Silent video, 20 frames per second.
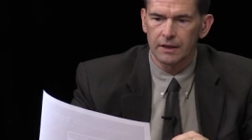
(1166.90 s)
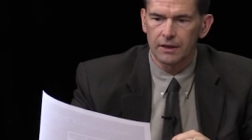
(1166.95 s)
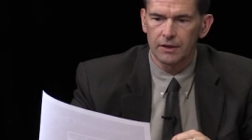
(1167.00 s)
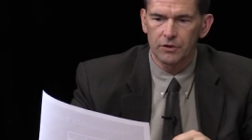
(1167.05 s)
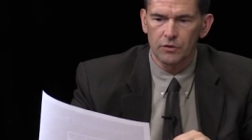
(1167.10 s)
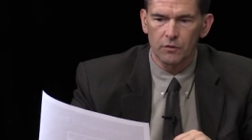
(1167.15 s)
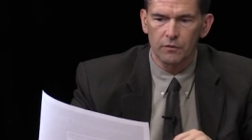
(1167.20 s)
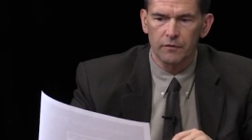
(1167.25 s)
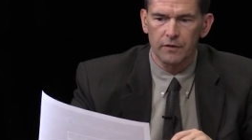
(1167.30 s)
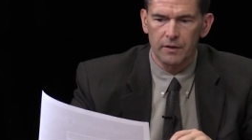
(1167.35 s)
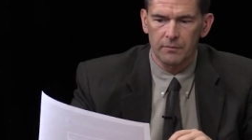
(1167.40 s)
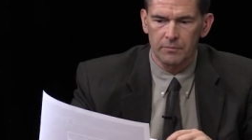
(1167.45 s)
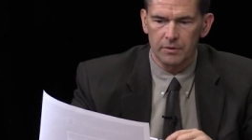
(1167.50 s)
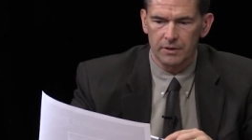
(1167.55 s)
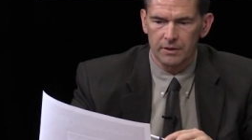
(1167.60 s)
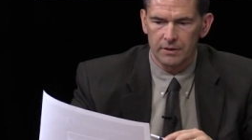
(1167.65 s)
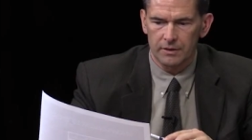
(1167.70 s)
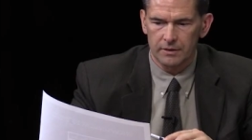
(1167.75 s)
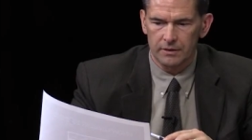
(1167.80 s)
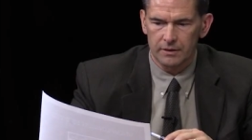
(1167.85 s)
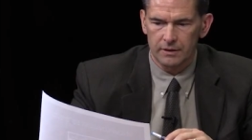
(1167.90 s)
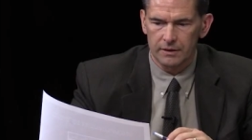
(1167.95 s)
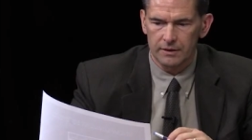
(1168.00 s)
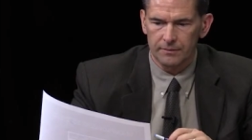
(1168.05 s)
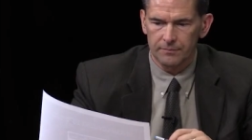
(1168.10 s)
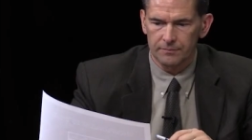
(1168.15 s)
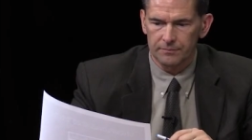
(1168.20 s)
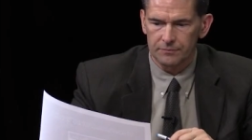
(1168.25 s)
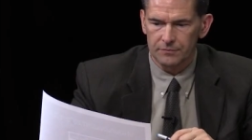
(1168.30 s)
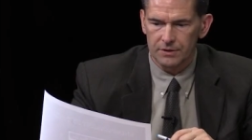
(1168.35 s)
November,
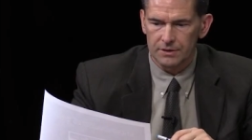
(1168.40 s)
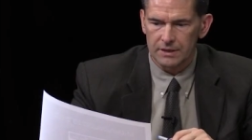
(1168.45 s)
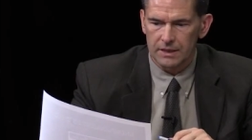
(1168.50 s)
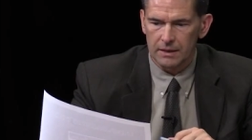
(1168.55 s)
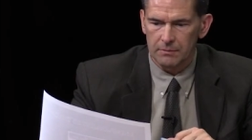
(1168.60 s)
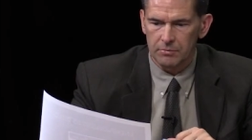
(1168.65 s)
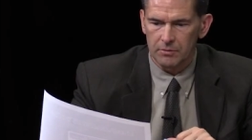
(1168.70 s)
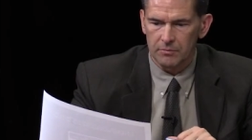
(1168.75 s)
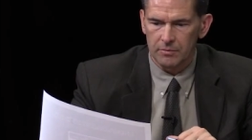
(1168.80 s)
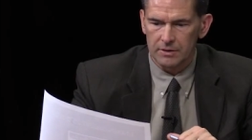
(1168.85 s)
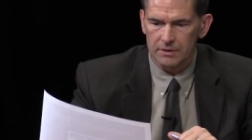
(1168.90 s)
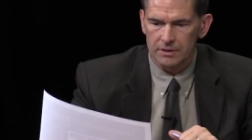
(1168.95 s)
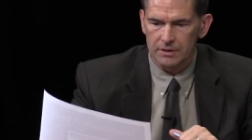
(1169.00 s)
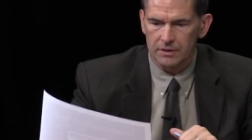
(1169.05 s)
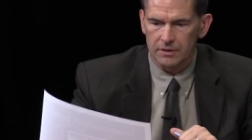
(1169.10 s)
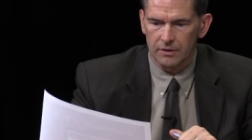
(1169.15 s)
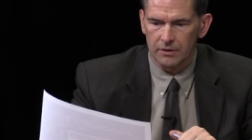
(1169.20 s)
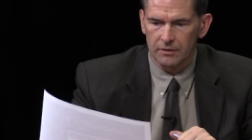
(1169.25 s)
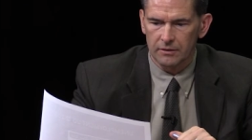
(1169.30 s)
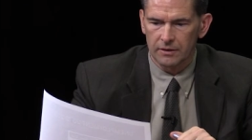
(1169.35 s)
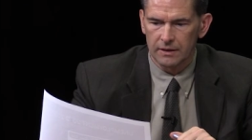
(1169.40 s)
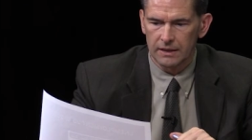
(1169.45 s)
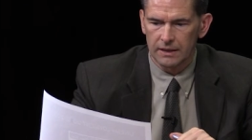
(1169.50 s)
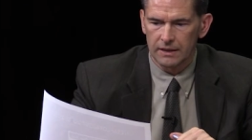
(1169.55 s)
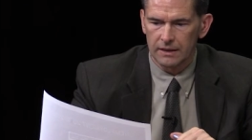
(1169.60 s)
um, just a couple months ago,